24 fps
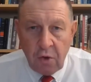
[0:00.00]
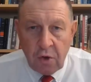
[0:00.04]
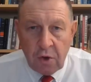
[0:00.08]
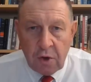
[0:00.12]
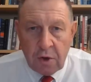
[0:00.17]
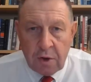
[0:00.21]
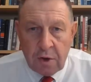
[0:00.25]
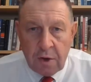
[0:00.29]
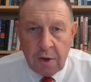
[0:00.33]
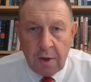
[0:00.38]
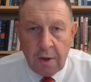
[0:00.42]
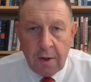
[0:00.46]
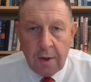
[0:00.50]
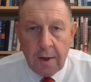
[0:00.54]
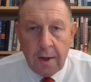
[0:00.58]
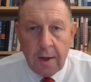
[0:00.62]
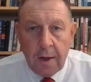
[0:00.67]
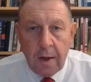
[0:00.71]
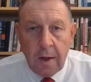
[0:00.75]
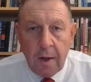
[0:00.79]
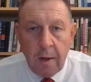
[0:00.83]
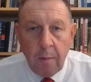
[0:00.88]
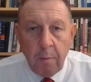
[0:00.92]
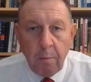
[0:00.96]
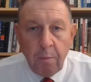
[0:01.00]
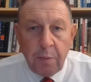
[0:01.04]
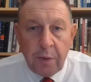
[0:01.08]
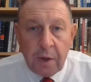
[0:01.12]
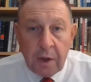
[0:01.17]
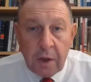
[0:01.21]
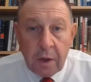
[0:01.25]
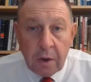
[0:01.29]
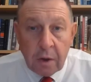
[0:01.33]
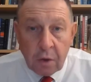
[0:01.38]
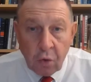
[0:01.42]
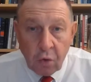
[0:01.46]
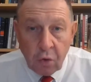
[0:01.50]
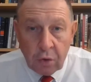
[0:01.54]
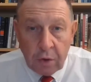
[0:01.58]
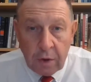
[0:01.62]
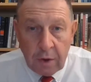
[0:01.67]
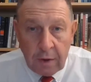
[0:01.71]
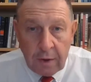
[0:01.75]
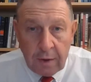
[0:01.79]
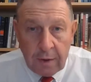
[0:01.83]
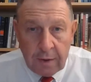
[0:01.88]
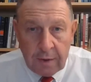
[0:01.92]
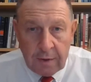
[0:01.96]
which guarantees freedom of
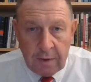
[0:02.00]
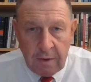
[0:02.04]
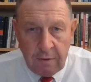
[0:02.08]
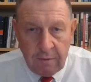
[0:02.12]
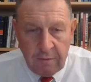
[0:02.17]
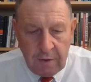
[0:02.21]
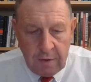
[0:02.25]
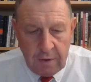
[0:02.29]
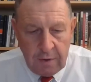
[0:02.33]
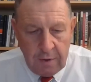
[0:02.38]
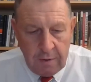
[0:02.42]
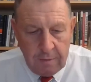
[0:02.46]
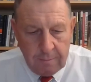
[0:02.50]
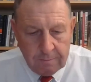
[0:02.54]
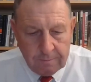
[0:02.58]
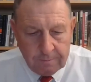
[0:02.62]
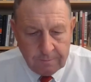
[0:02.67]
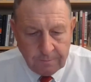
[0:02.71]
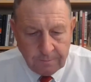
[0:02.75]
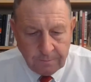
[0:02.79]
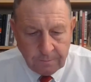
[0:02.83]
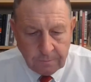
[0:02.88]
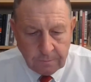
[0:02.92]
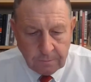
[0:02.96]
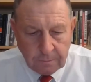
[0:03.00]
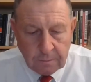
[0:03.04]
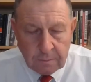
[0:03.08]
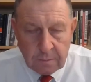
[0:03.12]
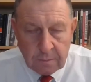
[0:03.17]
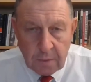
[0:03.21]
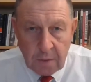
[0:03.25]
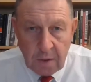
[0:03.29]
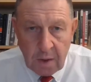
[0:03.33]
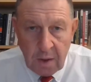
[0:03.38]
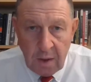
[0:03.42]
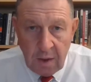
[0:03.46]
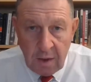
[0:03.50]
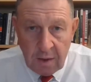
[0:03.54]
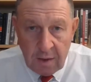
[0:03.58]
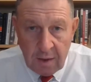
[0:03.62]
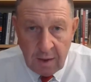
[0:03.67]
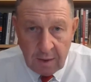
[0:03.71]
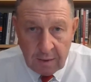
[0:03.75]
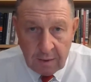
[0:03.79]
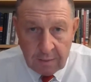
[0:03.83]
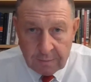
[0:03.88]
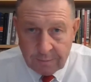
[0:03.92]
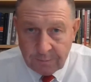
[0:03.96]
speech, and he called for its abolition
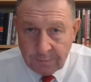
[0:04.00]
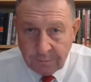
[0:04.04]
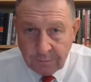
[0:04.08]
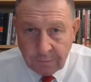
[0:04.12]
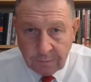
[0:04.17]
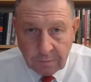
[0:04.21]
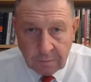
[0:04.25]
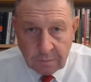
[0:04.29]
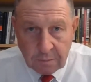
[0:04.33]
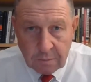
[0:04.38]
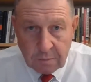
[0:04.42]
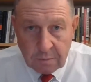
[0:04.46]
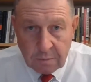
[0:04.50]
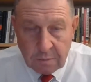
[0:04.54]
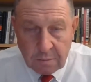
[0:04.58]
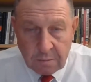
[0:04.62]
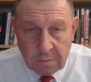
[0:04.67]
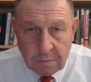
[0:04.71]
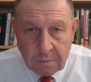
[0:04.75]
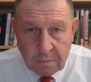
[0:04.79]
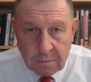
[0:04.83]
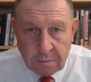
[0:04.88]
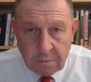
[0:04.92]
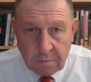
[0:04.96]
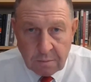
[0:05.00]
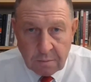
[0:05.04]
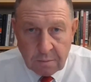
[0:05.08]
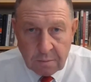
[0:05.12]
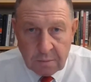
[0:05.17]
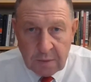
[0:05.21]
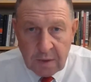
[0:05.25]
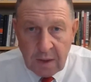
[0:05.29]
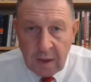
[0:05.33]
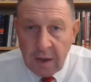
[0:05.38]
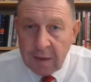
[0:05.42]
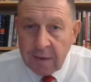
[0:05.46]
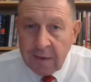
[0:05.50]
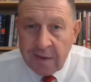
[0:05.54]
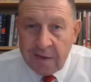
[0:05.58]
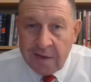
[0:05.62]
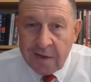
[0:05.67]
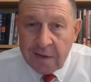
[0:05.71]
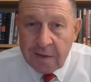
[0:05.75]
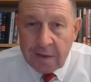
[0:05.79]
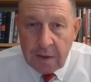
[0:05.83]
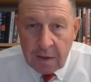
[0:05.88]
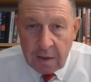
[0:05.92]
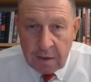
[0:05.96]
and the establishment of total
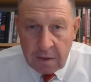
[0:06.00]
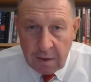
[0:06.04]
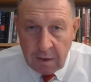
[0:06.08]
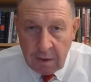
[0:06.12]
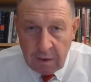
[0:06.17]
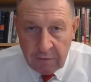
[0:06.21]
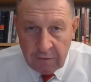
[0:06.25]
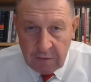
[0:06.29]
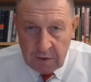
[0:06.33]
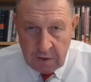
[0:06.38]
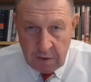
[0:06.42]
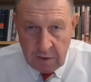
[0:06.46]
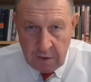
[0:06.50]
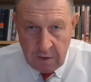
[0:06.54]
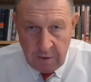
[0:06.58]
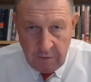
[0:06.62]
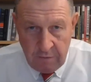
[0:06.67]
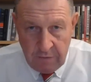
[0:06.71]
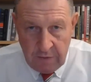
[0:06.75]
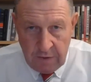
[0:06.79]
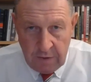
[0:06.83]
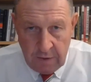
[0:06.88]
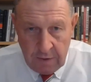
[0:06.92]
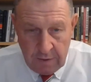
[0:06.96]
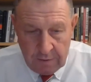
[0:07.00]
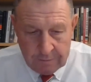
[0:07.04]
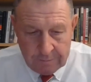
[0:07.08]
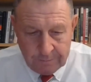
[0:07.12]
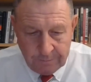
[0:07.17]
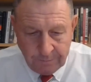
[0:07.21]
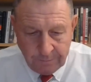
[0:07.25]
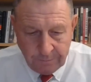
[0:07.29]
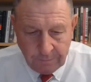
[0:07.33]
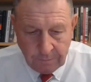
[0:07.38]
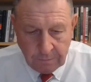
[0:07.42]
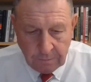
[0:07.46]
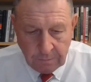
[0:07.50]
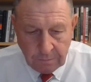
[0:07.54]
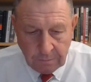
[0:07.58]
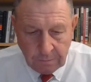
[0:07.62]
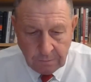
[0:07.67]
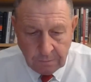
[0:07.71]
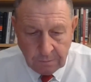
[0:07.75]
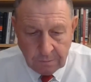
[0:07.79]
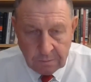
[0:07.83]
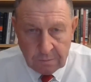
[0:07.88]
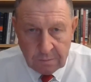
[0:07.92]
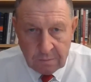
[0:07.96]
censorship. At the time,
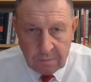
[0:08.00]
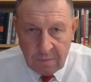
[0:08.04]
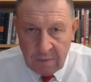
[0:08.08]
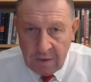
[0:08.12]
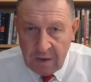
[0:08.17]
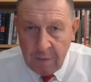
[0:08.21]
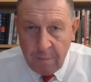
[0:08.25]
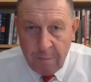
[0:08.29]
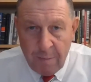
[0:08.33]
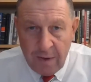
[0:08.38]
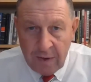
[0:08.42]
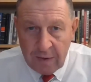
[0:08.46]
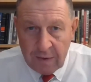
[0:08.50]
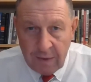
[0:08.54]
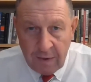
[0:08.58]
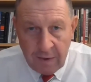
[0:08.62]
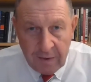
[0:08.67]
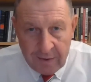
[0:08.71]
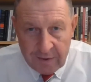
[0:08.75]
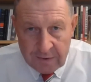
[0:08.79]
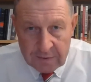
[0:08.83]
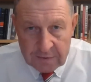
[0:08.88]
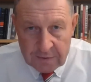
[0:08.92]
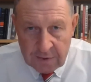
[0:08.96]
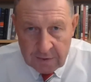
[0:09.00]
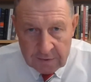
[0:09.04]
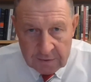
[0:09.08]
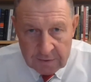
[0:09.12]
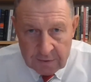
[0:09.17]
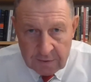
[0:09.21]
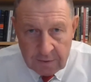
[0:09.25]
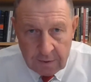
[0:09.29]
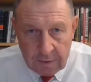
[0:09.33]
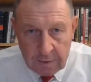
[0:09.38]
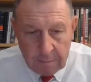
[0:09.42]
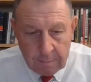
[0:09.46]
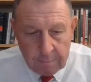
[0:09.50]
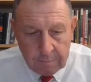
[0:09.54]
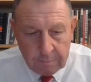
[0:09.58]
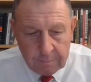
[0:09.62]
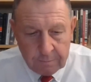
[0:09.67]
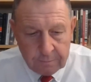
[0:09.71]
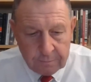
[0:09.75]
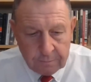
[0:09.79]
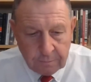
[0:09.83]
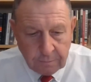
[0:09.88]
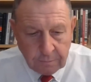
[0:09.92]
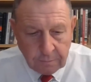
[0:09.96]
the negotiating team included then
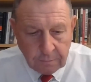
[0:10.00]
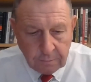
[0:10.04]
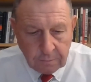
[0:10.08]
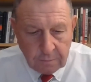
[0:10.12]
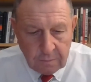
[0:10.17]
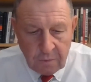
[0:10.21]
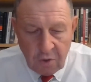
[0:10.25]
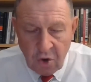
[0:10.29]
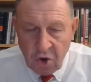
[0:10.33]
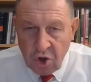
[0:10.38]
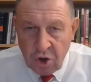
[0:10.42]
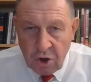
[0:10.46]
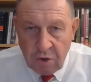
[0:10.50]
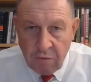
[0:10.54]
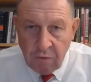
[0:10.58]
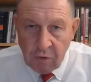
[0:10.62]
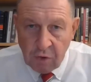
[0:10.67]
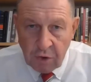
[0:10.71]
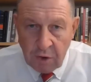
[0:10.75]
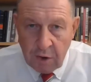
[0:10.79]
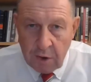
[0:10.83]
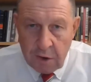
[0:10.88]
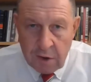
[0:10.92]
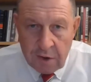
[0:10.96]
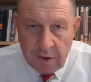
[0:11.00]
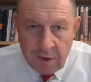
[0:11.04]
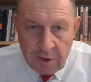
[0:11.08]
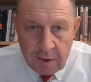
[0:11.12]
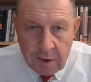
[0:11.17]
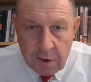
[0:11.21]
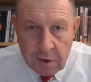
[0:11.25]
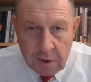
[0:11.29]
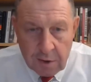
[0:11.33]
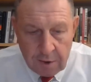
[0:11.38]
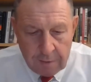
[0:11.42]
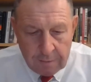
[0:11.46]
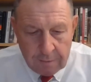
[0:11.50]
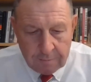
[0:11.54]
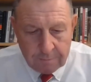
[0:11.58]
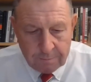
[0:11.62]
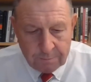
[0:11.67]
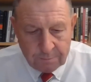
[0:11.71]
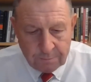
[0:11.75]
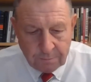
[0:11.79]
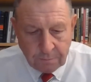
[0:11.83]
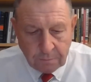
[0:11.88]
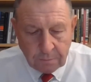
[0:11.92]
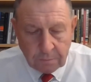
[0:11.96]
State Department employees such as
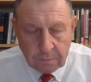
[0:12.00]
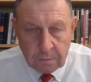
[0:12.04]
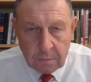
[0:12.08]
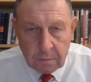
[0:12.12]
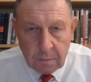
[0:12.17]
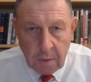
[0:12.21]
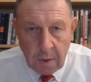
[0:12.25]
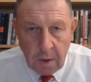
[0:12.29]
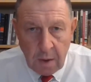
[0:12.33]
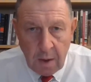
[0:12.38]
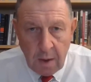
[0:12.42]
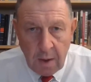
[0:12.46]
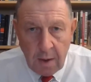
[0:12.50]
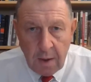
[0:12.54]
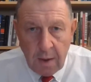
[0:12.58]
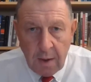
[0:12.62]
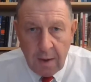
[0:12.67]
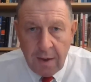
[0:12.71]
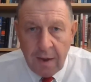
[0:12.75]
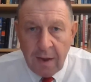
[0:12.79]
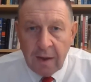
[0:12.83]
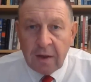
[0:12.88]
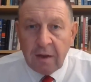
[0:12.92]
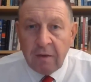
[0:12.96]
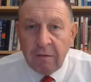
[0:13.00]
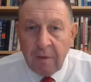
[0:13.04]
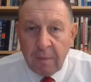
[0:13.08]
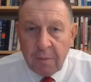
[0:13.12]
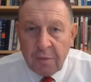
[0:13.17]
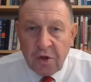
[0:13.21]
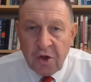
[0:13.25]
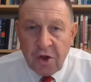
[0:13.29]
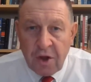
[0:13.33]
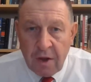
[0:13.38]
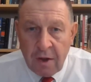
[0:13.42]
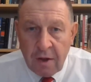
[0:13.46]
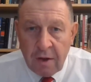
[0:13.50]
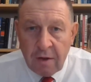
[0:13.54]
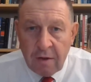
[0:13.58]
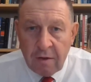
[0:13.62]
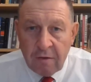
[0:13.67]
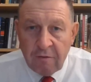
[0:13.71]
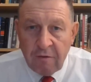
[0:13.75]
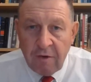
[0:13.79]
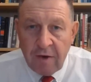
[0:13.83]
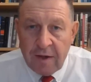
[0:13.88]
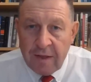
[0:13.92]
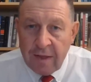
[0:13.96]
current CIA Director Bill Burns,
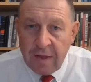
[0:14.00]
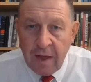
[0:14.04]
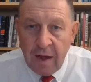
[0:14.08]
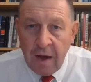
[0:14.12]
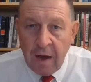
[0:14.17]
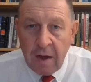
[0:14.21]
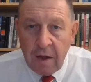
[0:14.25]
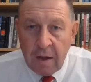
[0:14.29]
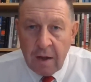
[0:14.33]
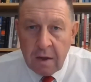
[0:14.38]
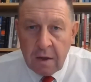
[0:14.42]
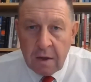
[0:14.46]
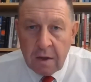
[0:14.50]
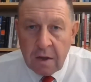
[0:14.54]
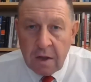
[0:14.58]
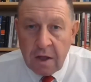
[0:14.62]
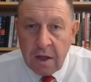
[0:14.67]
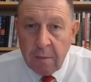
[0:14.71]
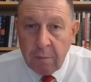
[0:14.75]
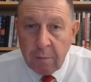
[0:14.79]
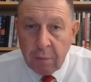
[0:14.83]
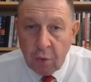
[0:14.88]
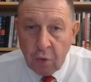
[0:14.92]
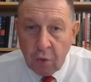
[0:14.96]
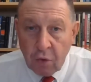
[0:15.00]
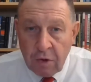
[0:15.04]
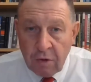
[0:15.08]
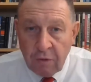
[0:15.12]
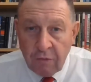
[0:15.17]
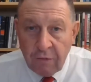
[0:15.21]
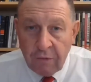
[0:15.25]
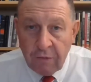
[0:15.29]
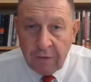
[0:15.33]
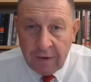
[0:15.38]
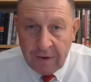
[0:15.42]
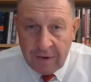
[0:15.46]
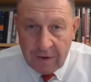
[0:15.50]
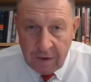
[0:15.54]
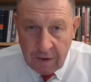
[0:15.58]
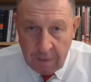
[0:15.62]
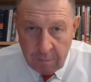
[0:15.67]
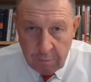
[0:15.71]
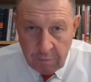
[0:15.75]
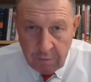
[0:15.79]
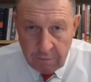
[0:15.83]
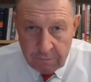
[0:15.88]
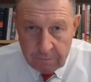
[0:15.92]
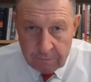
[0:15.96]
current National Security Advisor
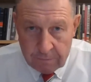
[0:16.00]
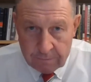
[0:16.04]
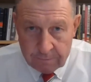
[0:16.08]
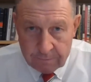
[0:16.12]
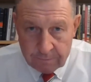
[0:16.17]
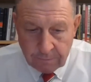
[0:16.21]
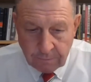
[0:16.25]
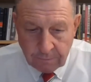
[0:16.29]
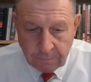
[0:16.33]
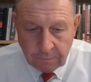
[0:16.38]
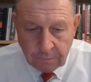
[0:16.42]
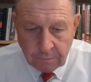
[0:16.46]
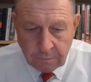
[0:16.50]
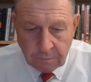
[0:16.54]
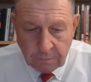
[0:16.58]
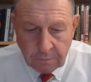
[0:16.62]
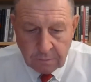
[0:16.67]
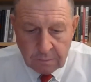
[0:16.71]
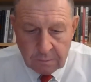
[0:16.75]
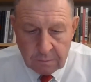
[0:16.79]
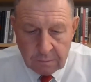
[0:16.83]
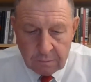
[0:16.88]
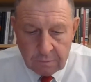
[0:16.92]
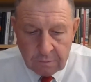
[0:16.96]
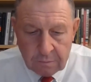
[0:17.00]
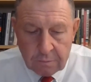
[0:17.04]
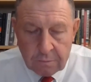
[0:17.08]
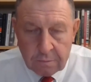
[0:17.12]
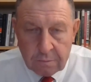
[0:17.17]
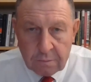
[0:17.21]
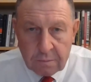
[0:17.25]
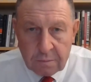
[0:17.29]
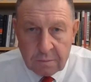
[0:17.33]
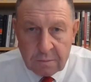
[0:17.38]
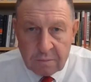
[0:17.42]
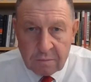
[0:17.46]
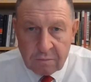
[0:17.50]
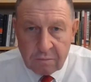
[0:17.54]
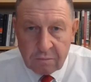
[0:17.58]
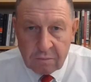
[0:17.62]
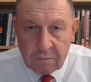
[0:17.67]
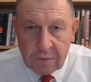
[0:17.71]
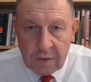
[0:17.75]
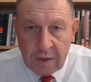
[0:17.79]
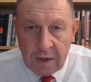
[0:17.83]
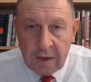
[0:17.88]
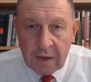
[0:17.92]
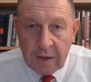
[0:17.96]
to President Biden, Jake
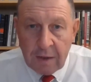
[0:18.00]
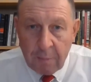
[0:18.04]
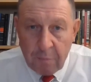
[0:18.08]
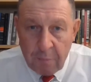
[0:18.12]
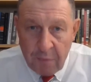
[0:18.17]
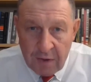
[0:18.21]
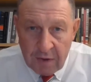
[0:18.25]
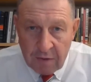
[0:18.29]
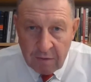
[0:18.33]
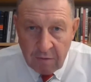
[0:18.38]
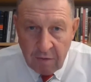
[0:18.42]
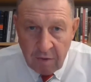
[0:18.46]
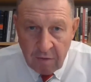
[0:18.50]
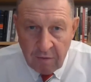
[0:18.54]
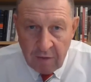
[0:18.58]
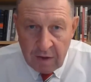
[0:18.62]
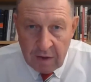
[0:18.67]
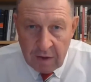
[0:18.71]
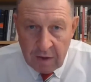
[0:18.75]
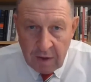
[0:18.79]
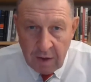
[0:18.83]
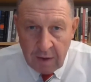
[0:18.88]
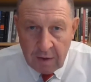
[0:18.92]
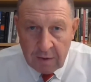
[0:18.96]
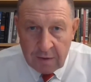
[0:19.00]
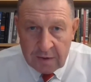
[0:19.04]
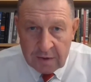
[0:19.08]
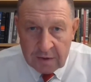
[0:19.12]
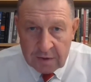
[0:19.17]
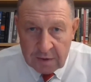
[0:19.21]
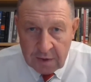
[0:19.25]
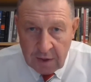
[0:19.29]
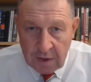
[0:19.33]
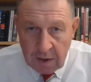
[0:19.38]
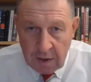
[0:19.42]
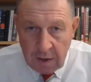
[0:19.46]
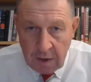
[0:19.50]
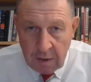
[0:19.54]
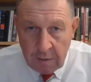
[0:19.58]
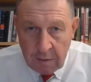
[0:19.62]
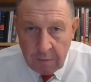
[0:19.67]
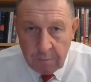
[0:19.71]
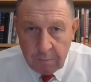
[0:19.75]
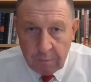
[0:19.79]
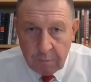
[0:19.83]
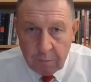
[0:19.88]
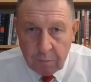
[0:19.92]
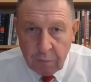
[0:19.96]
Sullivan, and current National Security
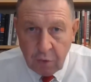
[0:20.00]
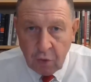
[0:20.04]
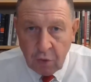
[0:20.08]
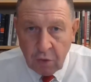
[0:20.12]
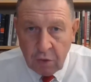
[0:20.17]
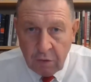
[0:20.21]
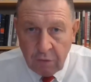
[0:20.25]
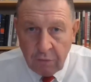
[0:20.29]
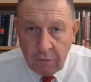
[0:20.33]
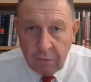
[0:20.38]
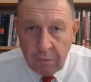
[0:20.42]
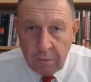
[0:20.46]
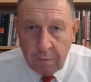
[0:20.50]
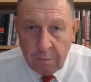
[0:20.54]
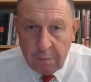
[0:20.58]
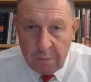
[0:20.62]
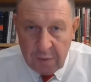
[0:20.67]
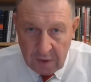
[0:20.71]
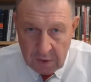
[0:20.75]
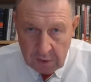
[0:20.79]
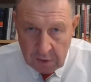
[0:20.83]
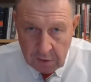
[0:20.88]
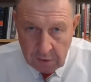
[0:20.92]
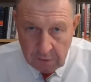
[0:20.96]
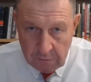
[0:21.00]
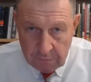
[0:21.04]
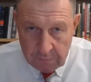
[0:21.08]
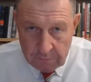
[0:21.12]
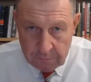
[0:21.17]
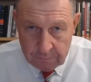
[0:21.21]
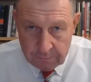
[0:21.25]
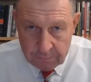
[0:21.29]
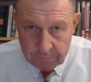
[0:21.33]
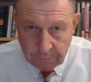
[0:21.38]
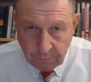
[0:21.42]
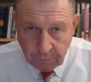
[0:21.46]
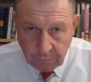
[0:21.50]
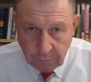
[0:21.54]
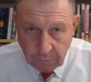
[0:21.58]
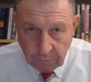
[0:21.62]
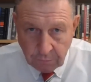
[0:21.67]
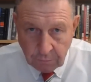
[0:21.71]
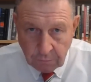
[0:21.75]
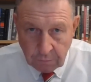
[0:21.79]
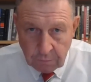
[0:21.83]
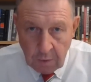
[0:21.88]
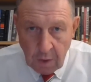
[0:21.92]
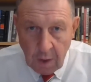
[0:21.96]
Advisor to Vice President Harris, Phil
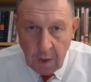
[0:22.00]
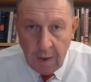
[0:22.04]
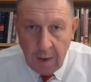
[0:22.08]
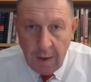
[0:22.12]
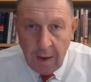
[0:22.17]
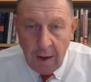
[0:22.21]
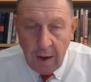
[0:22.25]
Gordon.